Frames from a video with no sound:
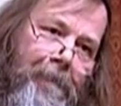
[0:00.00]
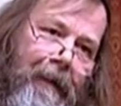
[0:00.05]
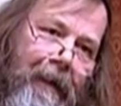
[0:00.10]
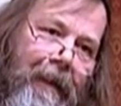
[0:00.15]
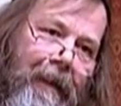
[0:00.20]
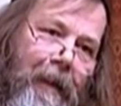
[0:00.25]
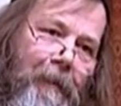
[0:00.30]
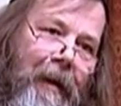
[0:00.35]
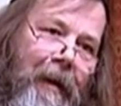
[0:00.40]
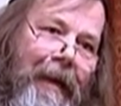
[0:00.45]
in
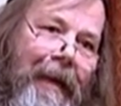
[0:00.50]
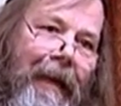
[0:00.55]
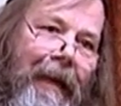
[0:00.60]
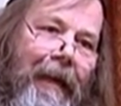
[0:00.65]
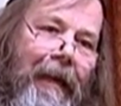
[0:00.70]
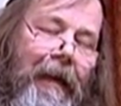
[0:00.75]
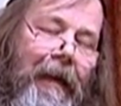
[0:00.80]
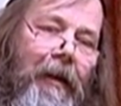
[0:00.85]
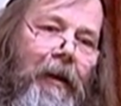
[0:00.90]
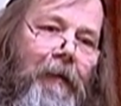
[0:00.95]
the
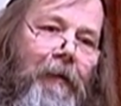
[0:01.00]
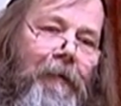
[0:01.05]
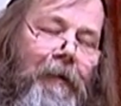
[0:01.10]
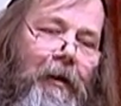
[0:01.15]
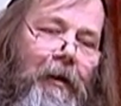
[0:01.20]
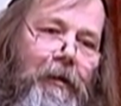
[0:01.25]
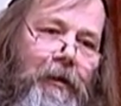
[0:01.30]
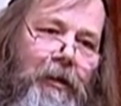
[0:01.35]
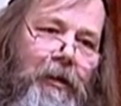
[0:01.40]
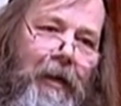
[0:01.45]
beginning, in the
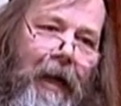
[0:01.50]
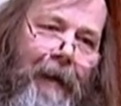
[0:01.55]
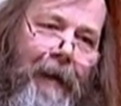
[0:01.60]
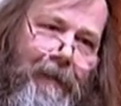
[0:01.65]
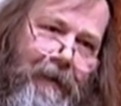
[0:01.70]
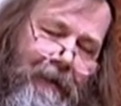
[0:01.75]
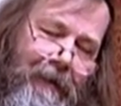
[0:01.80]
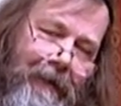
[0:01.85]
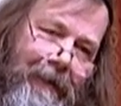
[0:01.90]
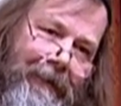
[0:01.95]
first
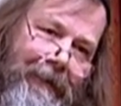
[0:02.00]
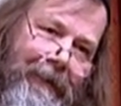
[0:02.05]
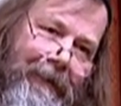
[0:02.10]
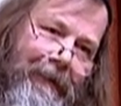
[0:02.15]
chapter,